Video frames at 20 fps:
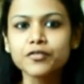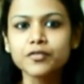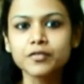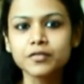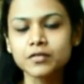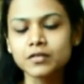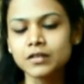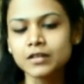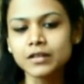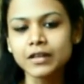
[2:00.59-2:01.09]

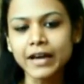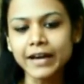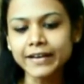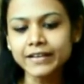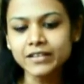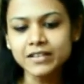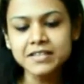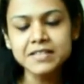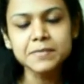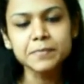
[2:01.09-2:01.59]
The
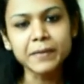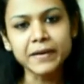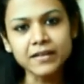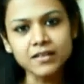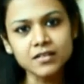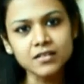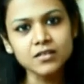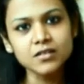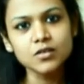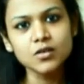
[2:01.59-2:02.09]
night I
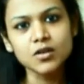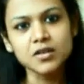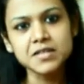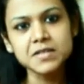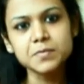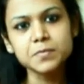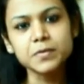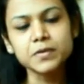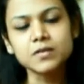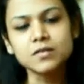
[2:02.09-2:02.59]
spent in the
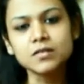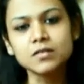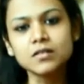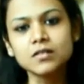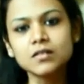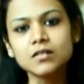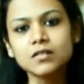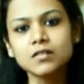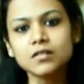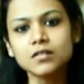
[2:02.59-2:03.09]

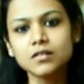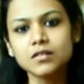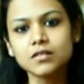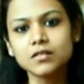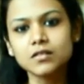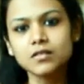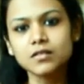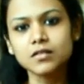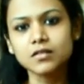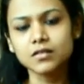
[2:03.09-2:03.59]
hospital,
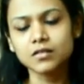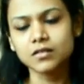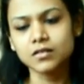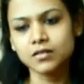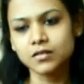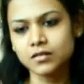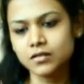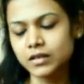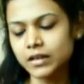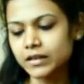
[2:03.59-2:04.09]

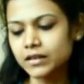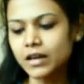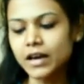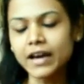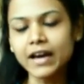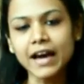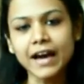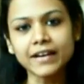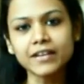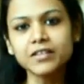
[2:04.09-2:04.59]
I
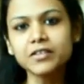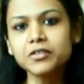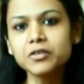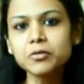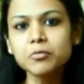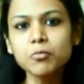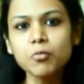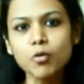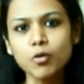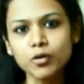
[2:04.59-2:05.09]
had a
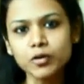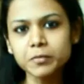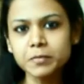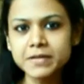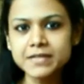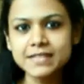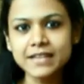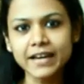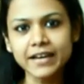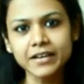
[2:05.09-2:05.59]
remote
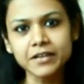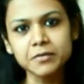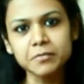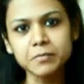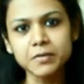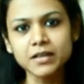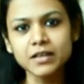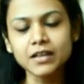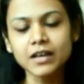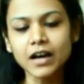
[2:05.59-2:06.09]
beside
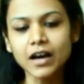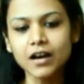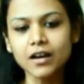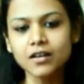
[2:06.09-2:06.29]
me.